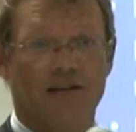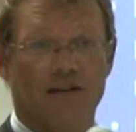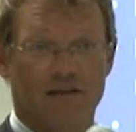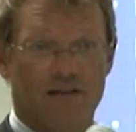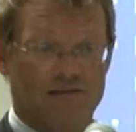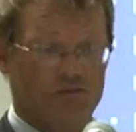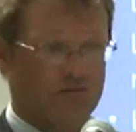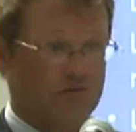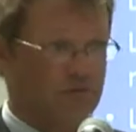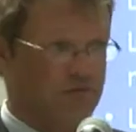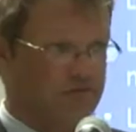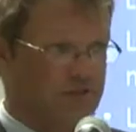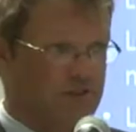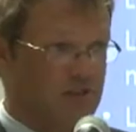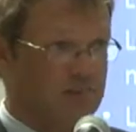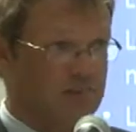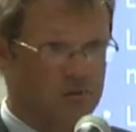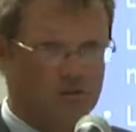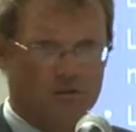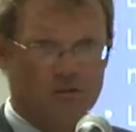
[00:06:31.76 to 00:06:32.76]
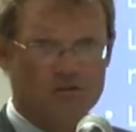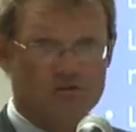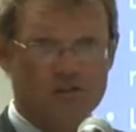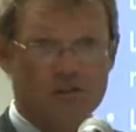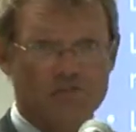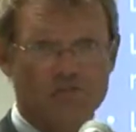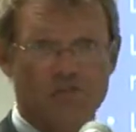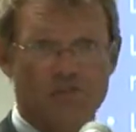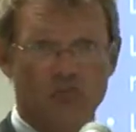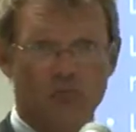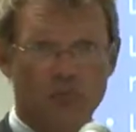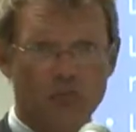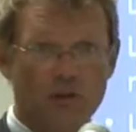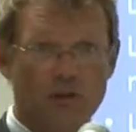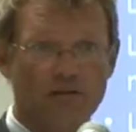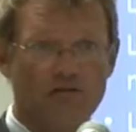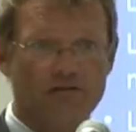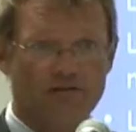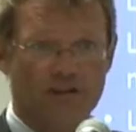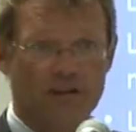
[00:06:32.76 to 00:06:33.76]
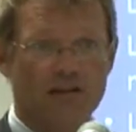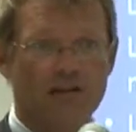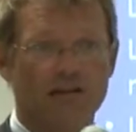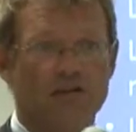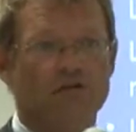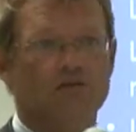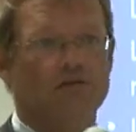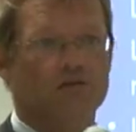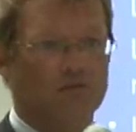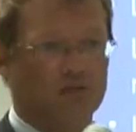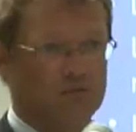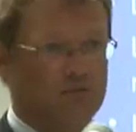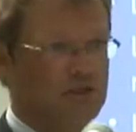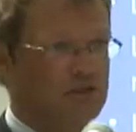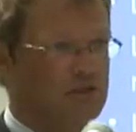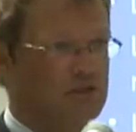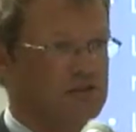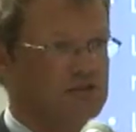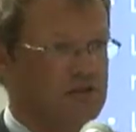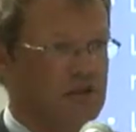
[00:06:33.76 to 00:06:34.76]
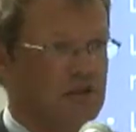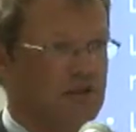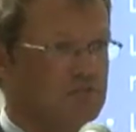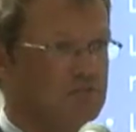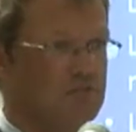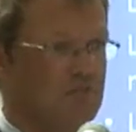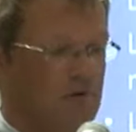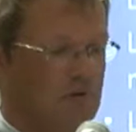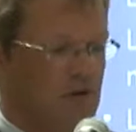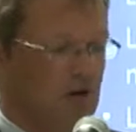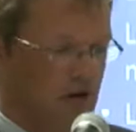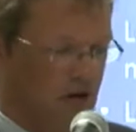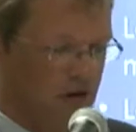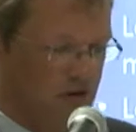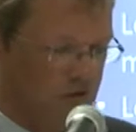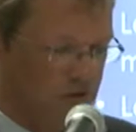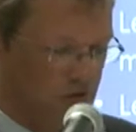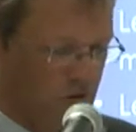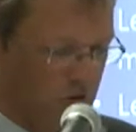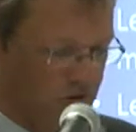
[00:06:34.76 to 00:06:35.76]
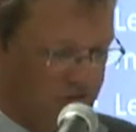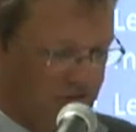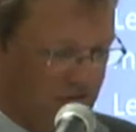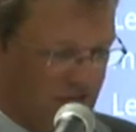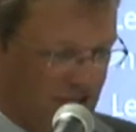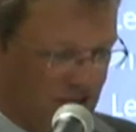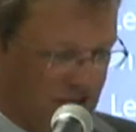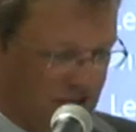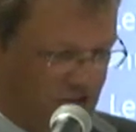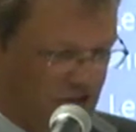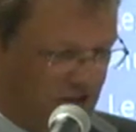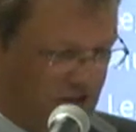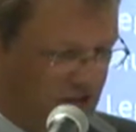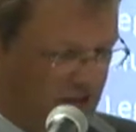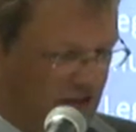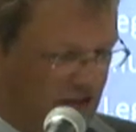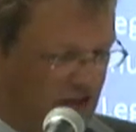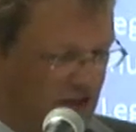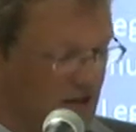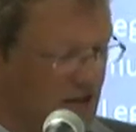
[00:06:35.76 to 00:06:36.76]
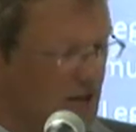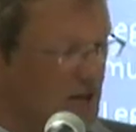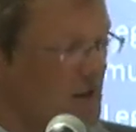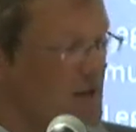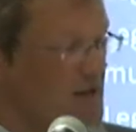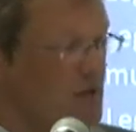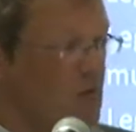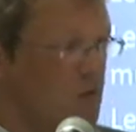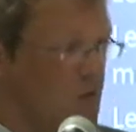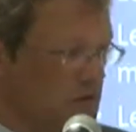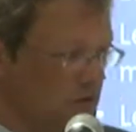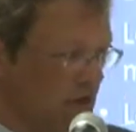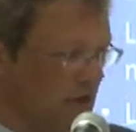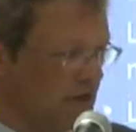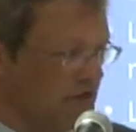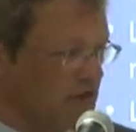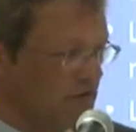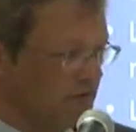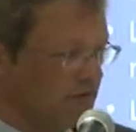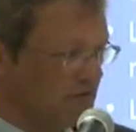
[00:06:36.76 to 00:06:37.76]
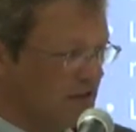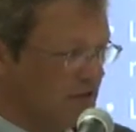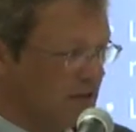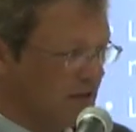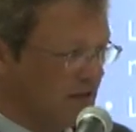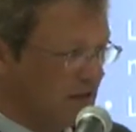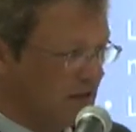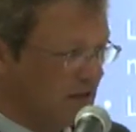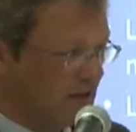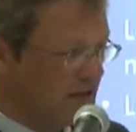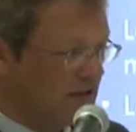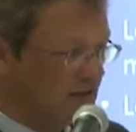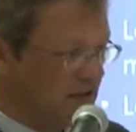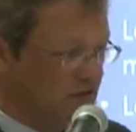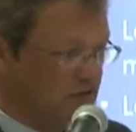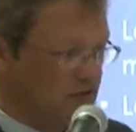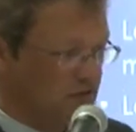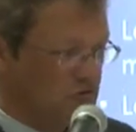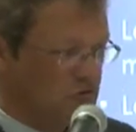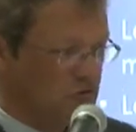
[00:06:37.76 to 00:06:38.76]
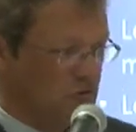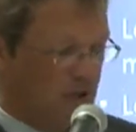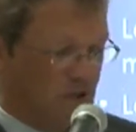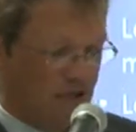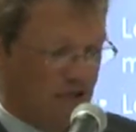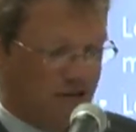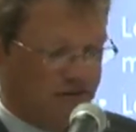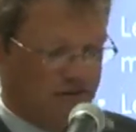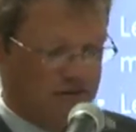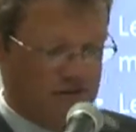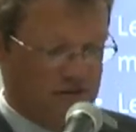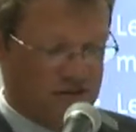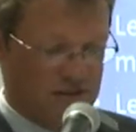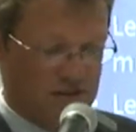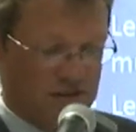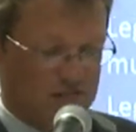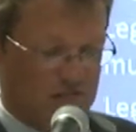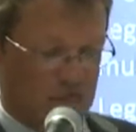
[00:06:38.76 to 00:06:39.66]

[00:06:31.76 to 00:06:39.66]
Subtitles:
Some simple concepts that we think to be the same are not actually. Now, what kind of Englishes do we have in St.